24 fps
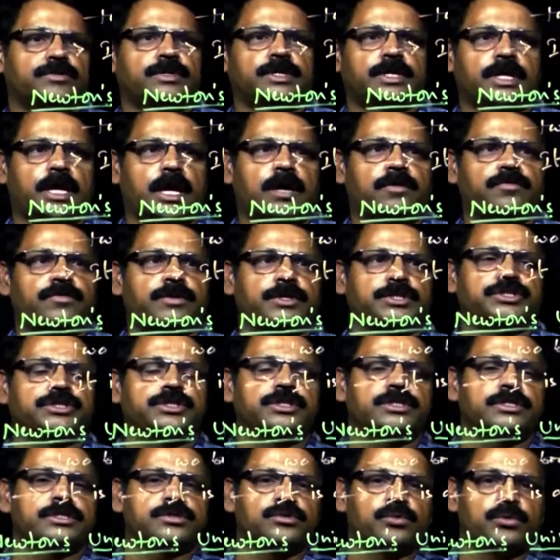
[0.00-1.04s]
of the
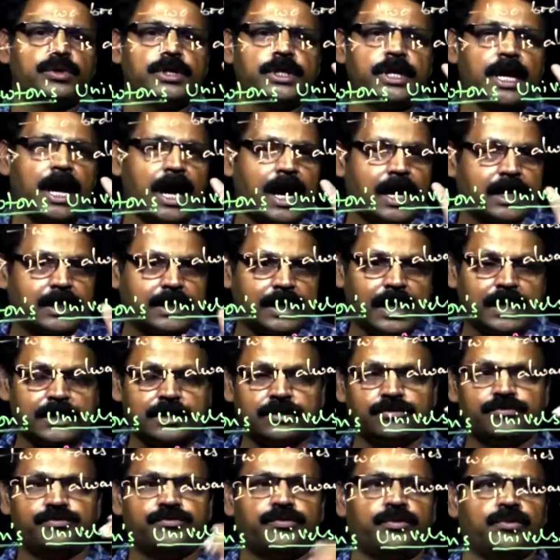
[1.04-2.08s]
gravitation. It is only
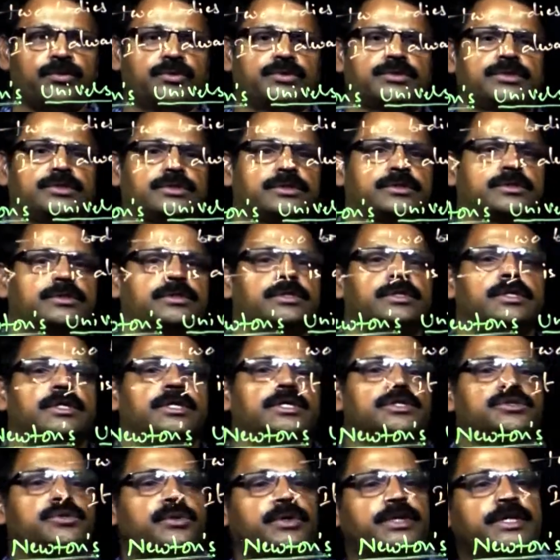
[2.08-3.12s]
attractive force.
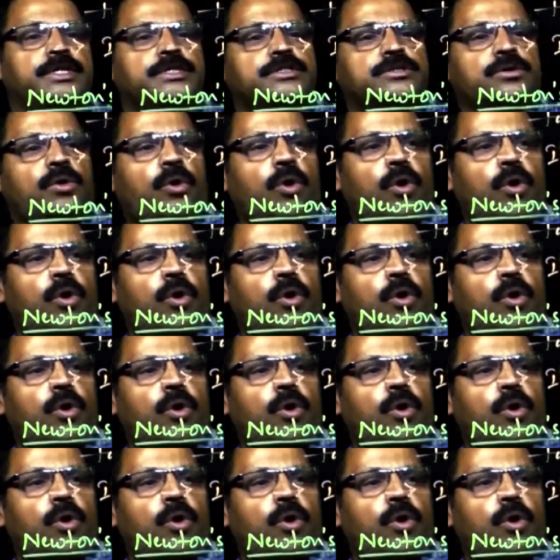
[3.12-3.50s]
So it is